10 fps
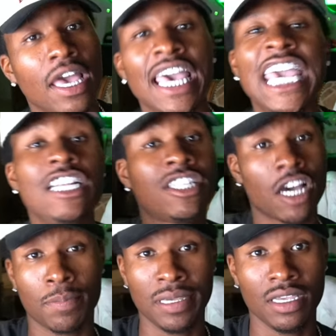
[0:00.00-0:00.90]
He
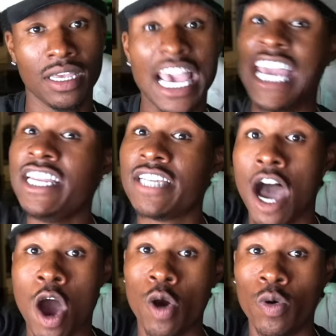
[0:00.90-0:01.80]
chubby. And he
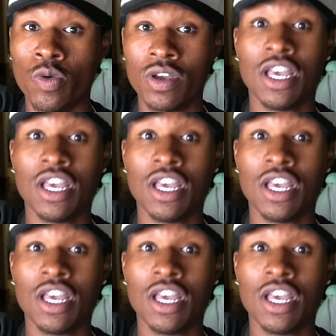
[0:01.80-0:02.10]
tall.